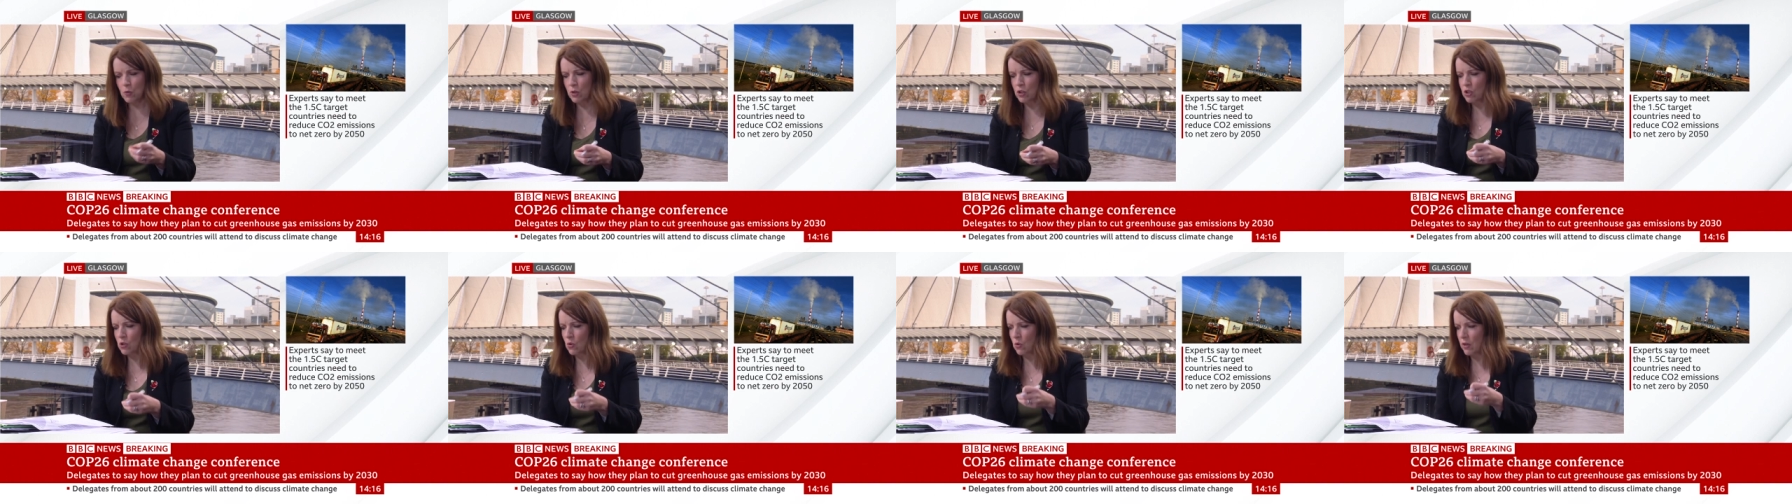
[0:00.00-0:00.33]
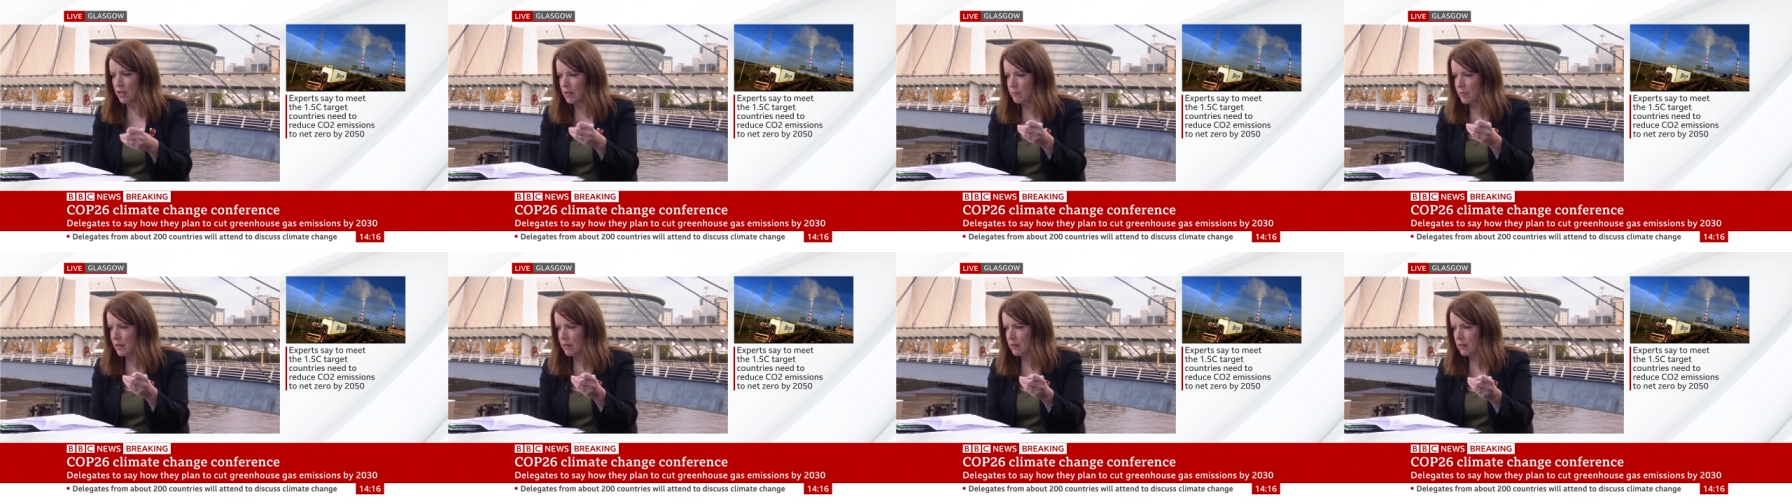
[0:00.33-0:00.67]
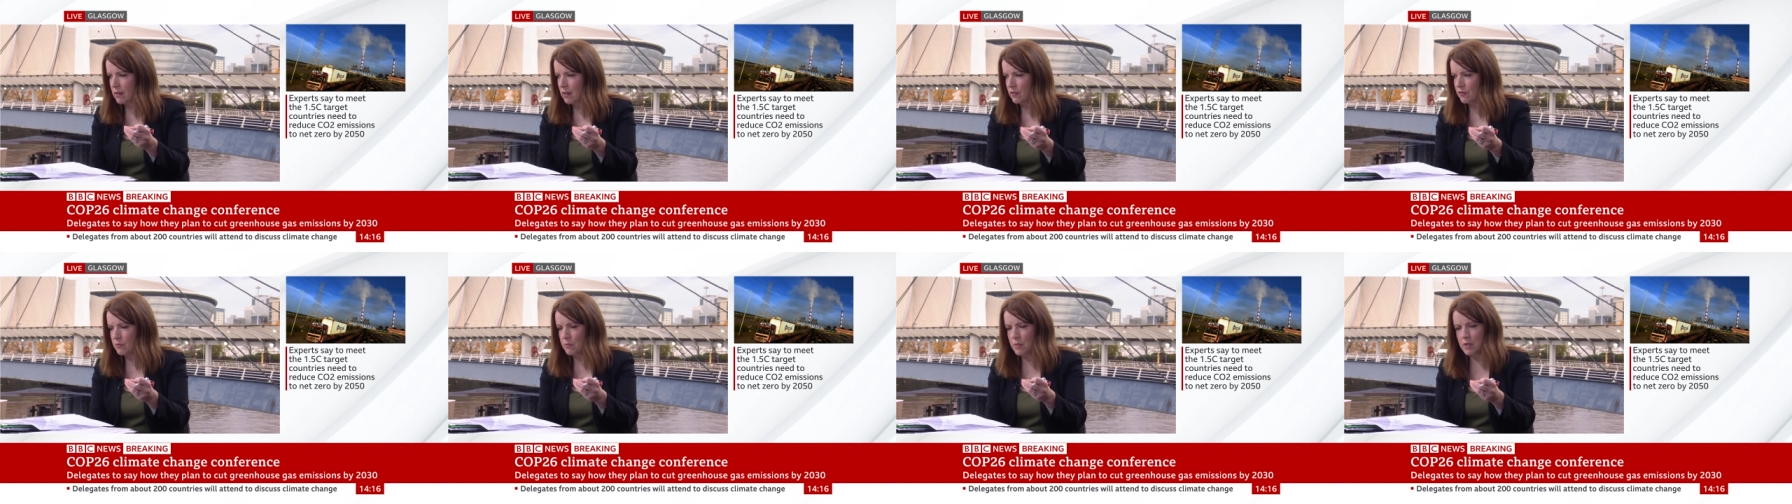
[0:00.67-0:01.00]
We're talking
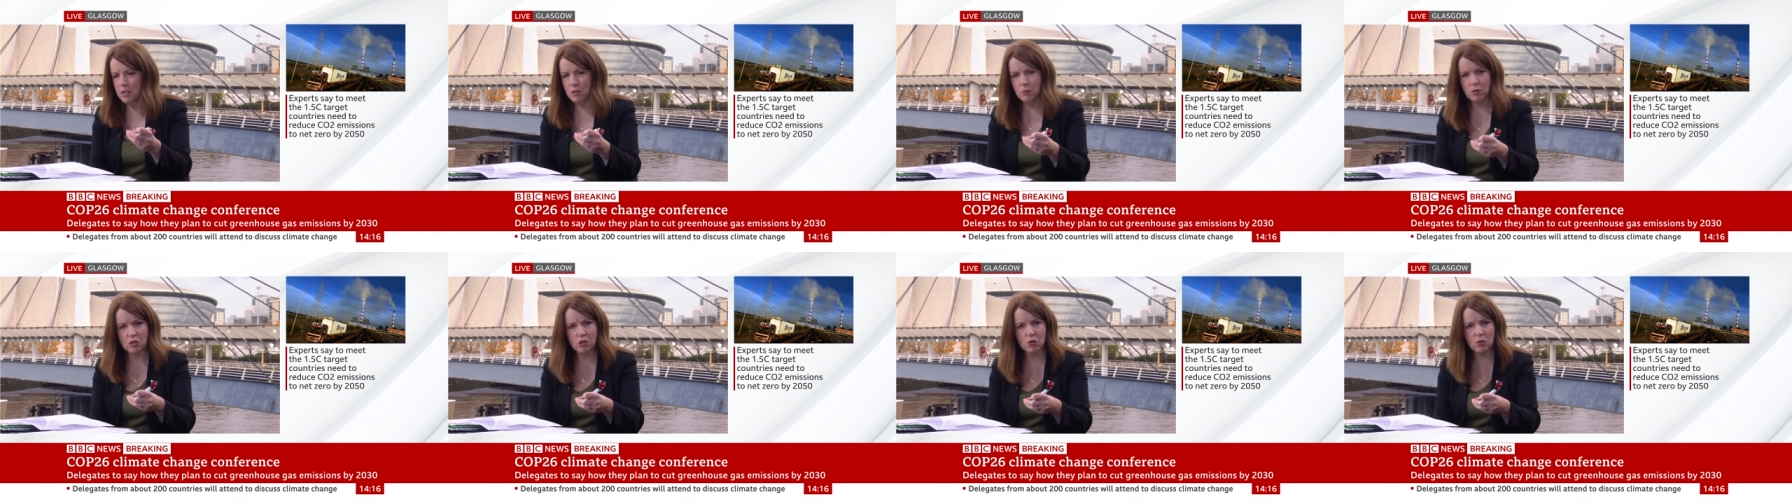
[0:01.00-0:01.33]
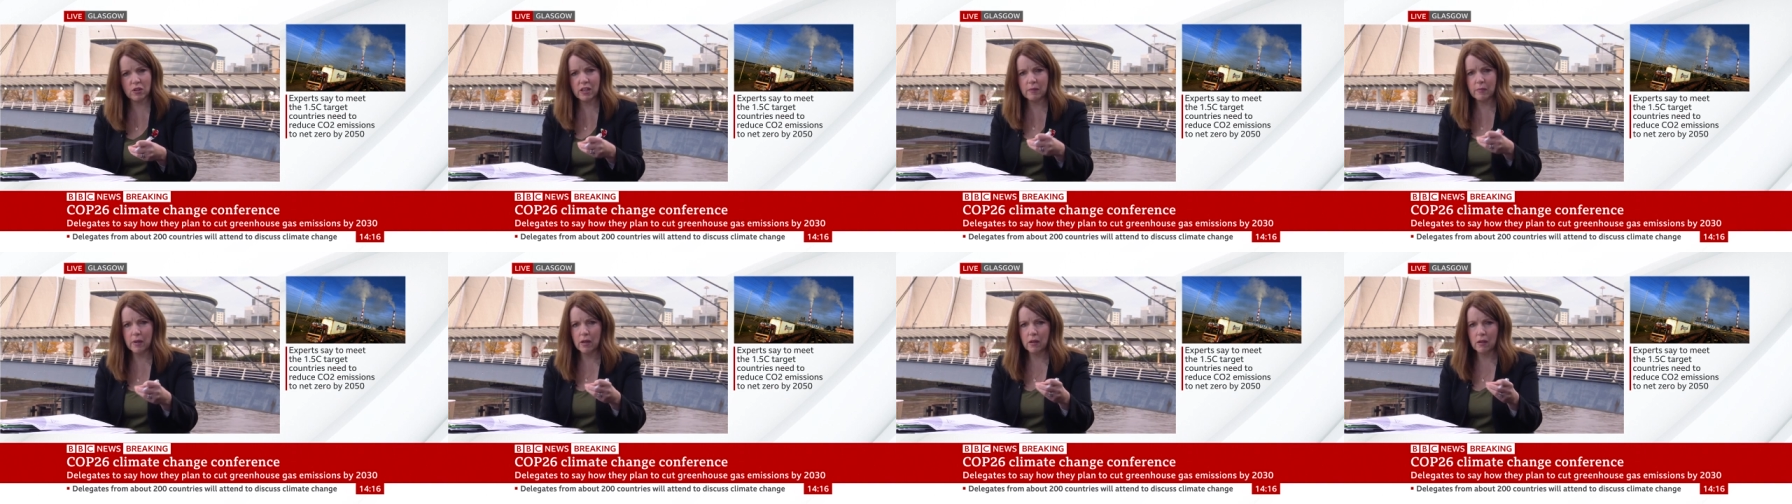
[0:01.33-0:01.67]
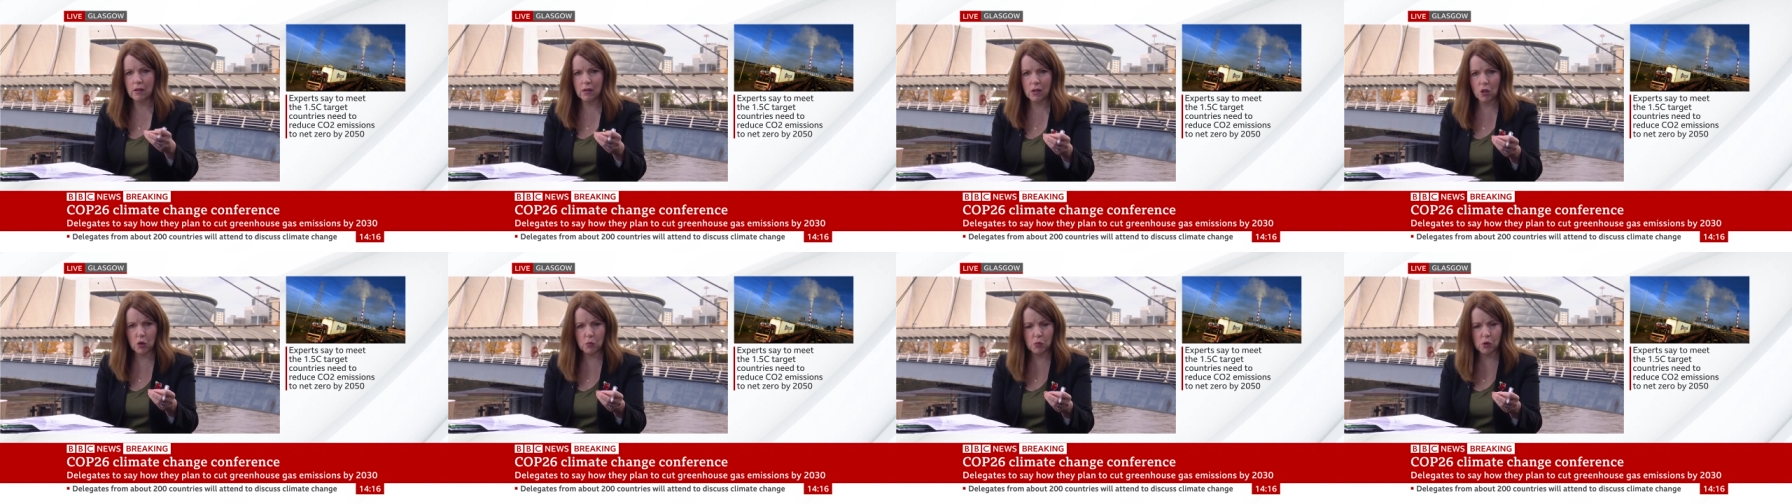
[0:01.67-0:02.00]
about governments, we're talking
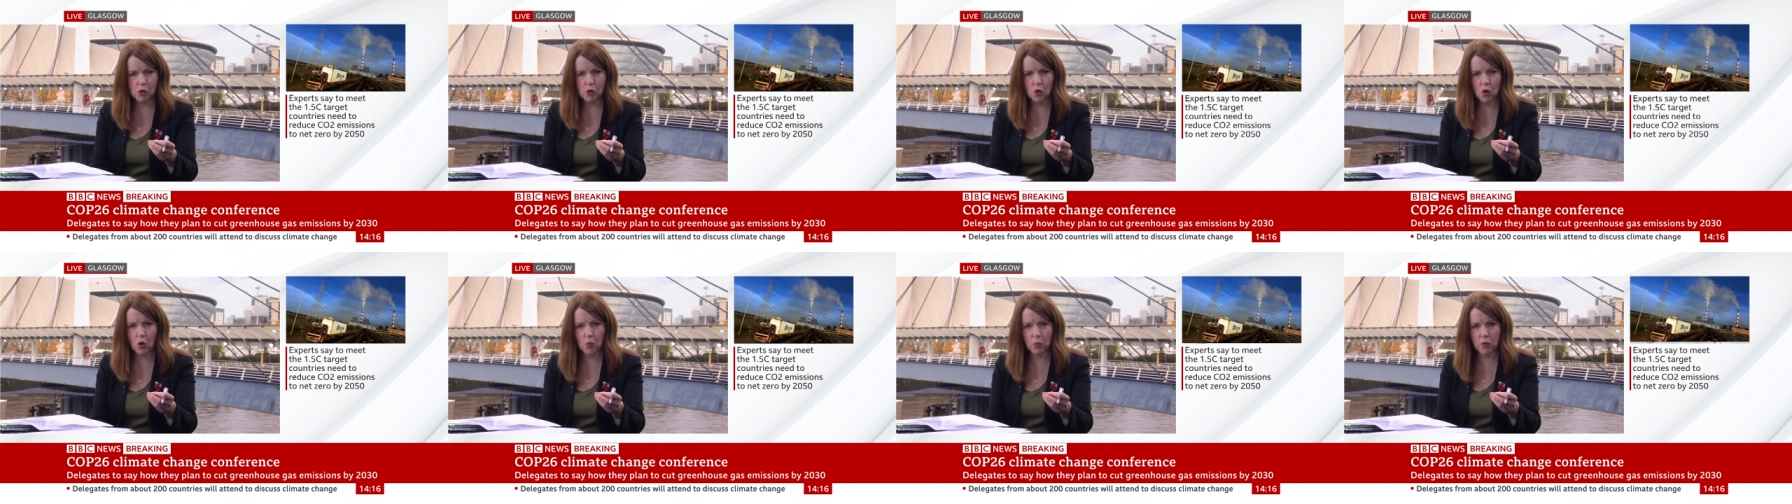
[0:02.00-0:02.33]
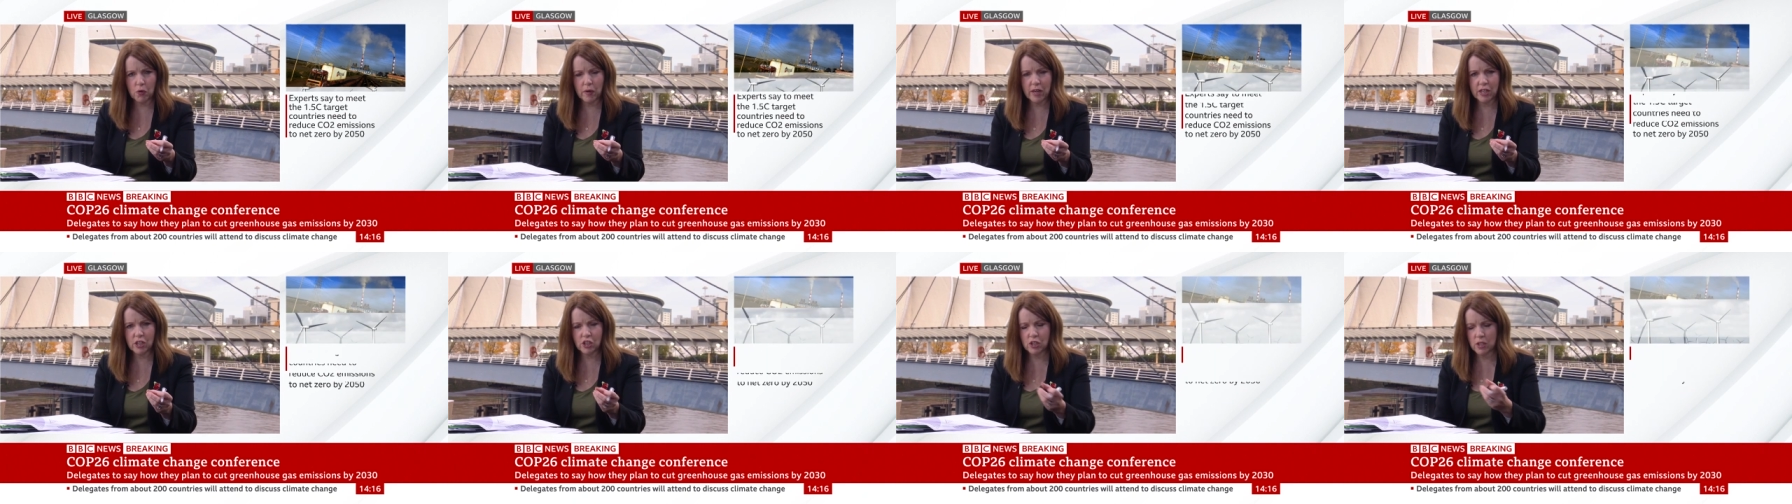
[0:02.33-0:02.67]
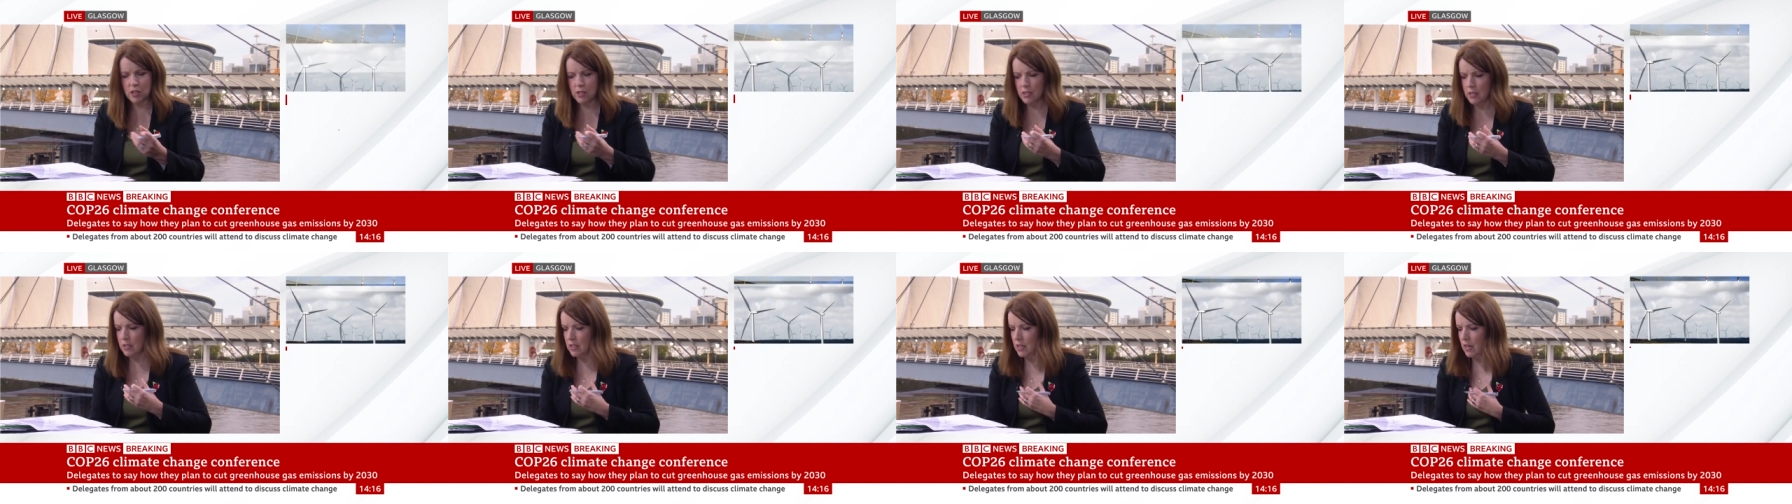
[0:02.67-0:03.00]
about global
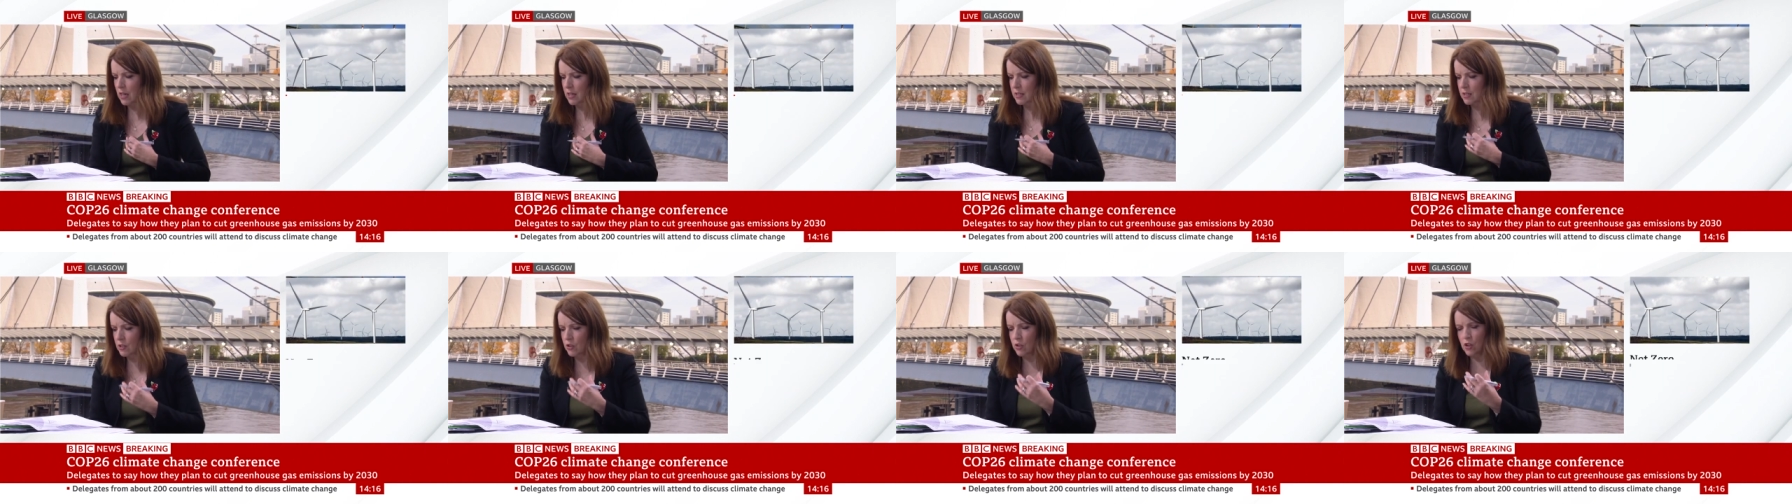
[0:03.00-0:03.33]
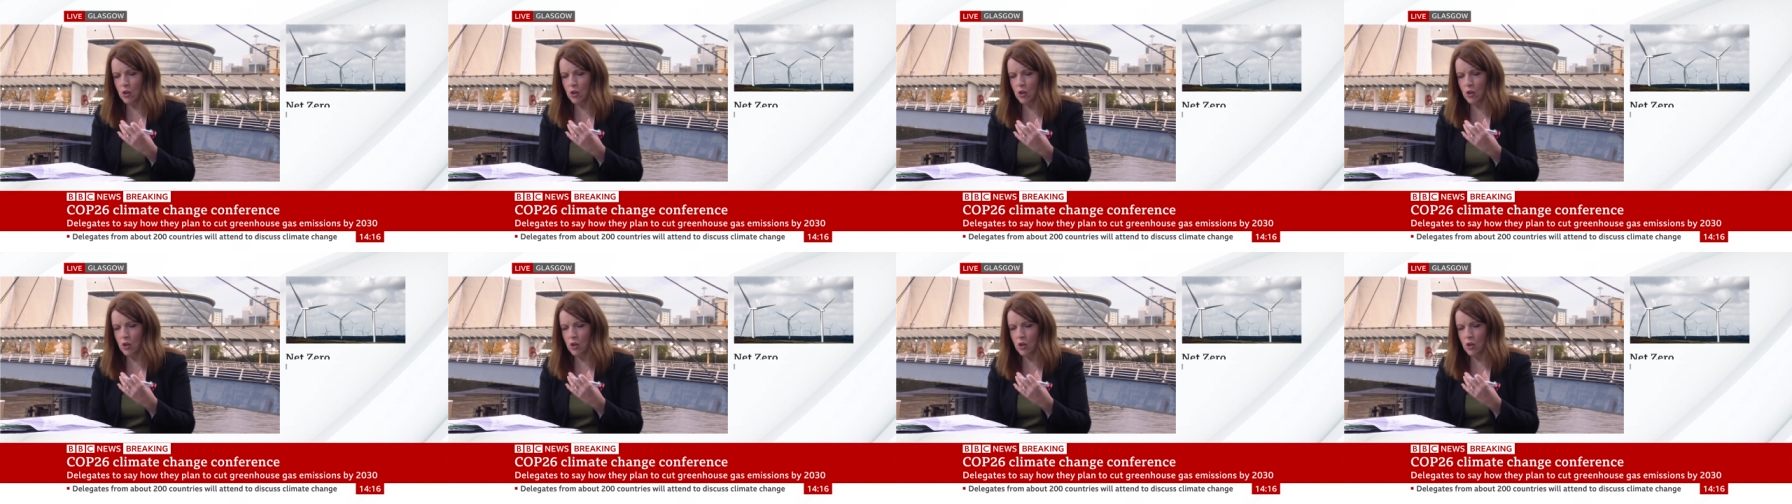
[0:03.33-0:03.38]
corporations and ask,